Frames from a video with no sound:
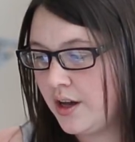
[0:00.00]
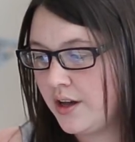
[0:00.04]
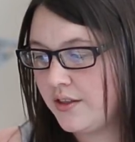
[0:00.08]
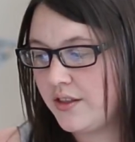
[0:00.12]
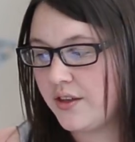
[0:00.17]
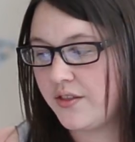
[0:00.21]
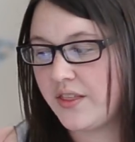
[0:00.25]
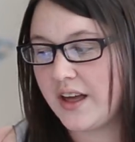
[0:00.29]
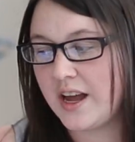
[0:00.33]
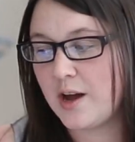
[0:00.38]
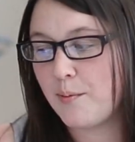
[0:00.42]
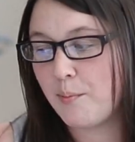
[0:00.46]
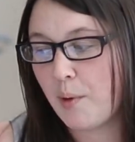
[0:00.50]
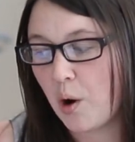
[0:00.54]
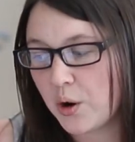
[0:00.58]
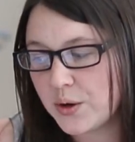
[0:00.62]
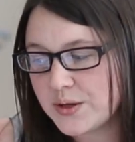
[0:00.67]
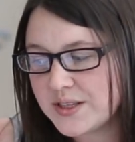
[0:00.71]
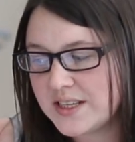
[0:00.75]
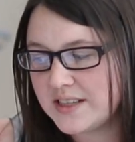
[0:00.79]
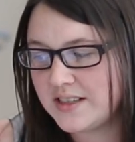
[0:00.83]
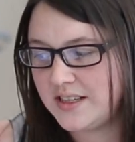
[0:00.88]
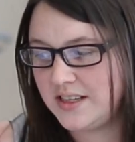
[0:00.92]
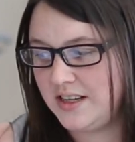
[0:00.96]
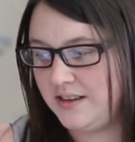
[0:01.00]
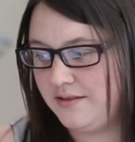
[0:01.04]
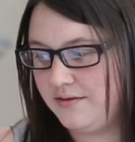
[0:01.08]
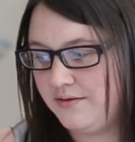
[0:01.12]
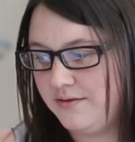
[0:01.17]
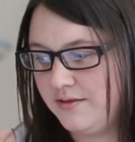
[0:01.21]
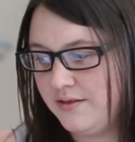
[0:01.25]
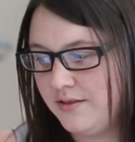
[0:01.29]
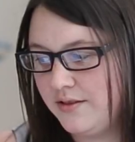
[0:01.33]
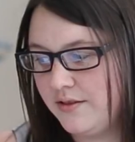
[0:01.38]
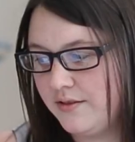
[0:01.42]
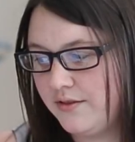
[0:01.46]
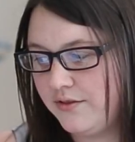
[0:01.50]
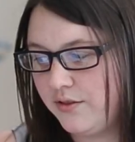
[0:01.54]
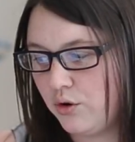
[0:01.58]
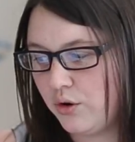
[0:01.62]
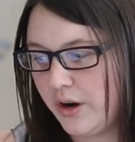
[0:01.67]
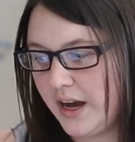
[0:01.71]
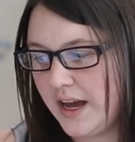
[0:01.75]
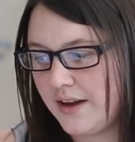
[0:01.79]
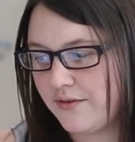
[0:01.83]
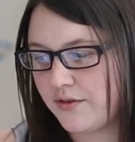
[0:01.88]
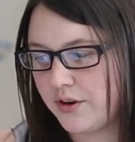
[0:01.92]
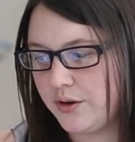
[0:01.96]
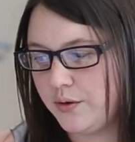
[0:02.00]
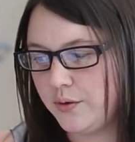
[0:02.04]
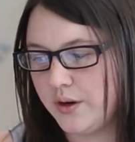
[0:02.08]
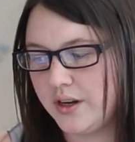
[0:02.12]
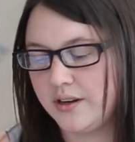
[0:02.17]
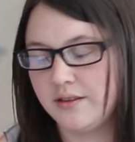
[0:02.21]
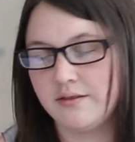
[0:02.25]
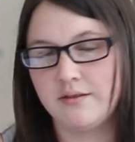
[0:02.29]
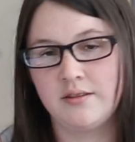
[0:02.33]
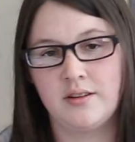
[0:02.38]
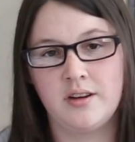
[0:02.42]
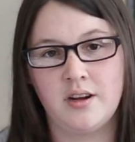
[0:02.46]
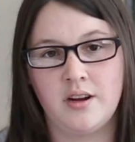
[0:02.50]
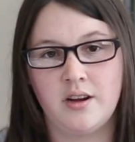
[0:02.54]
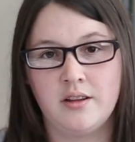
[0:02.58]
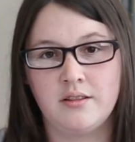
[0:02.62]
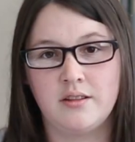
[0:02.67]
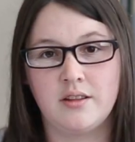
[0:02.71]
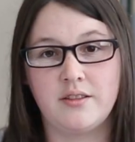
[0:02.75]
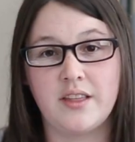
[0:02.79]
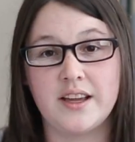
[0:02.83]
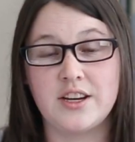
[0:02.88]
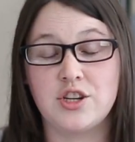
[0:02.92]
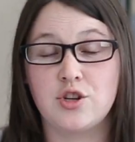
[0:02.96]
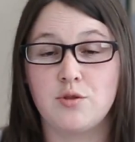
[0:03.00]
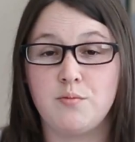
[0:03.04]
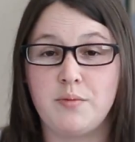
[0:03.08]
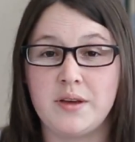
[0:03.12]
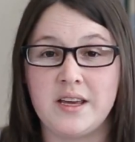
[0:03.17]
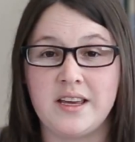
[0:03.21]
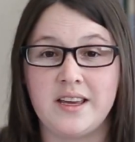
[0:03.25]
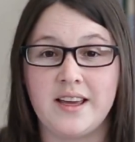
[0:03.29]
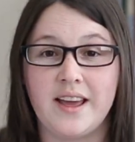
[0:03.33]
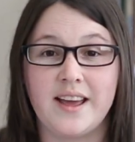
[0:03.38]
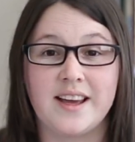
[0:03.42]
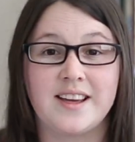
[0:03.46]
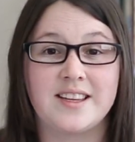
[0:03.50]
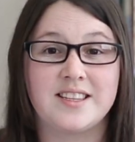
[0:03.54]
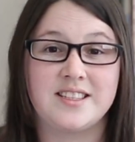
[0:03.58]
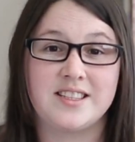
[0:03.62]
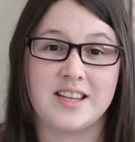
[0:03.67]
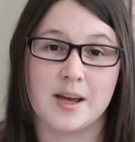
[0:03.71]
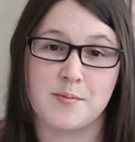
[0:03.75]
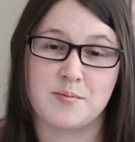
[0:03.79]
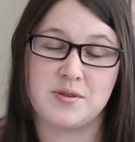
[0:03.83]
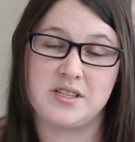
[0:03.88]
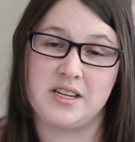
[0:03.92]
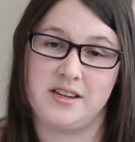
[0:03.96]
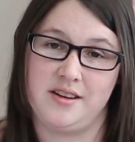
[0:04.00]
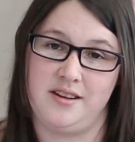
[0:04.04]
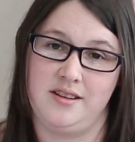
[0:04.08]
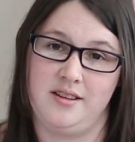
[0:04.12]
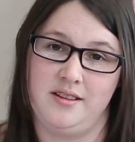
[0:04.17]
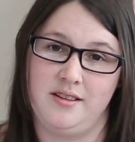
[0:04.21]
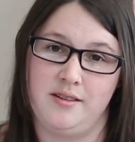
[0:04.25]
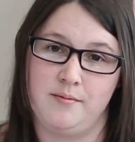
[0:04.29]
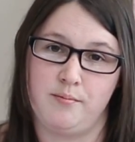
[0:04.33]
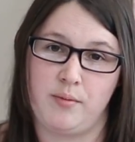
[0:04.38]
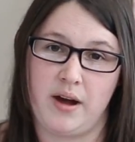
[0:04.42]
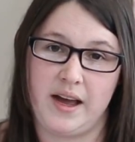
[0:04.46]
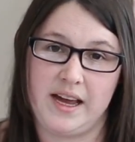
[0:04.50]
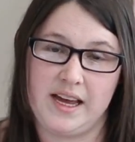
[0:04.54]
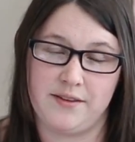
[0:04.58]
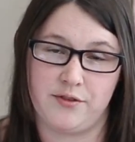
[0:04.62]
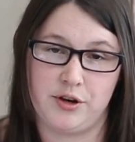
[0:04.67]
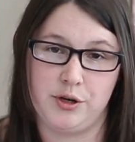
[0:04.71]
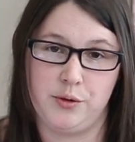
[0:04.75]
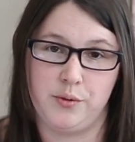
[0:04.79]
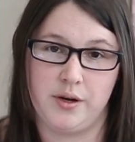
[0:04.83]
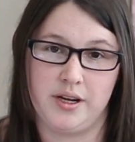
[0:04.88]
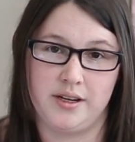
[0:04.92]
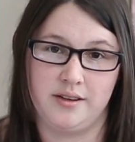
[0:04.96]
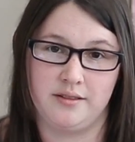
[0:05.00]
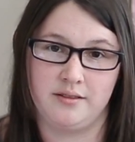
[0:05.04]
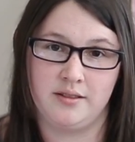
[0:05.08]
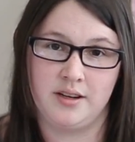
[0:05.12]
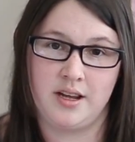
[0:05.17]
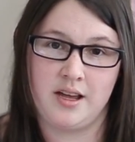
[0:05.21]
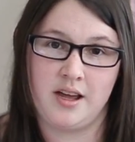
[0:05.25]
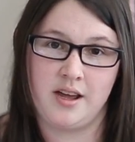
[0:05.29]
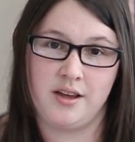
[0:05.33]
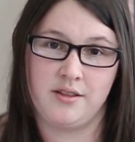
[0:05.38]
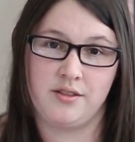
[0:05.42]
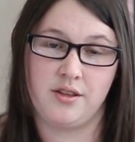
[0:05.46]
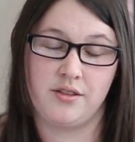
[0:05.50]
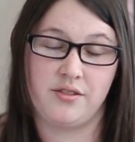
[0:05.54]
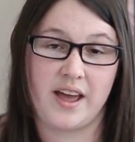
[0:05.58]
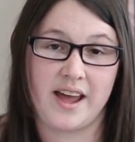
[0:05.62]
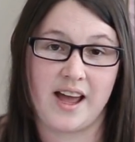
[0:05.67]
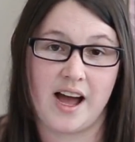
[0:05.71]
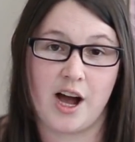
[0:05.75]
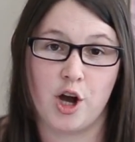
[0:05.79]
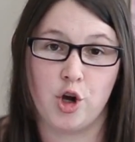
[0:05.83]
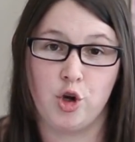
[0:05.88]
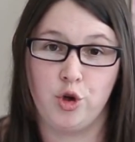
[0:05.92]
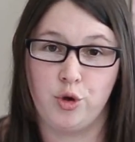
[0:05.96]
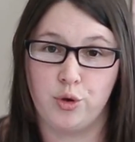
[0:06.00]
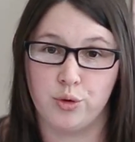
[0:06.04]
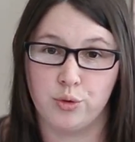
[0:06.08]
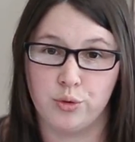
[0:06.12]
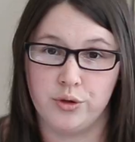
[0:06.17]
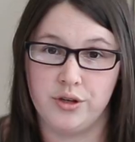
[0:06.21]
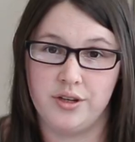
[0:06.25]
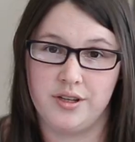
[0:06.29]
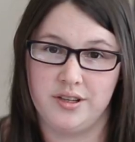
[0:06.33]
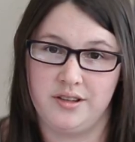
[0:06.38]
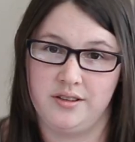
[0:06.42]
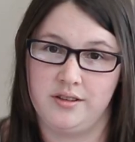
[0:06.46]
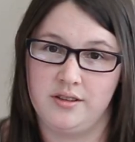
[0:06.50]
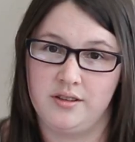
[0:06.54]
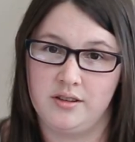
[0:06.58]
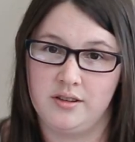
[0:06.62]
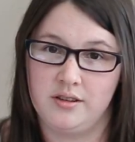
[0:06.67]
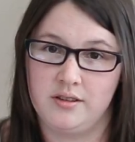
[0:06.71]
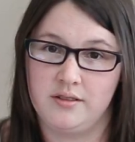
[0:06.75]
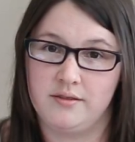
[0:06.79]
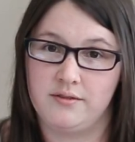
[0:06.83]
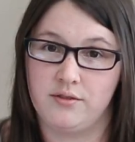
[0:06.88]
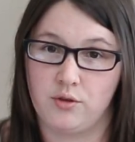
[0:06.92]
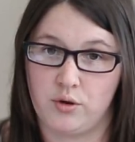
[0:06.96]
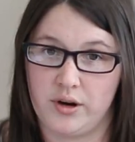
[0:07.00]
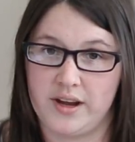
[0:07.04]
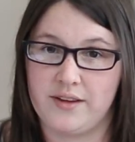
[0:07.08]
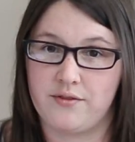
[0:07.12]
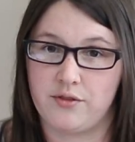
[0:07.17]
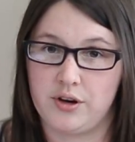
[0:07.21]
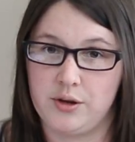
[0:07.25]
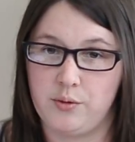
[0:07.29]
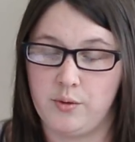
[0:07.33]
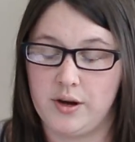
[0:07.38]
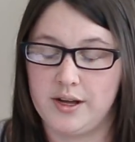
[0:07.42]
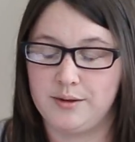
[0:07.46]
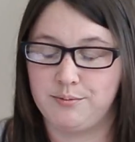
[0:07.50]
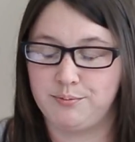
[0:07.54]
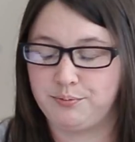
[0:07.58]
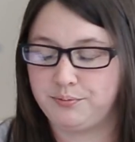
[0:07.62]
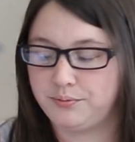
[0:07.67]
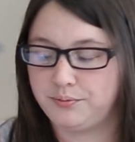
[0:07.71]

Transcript: That they are positive for everyone, that they should be accepted by everyone, that they are good for everyone.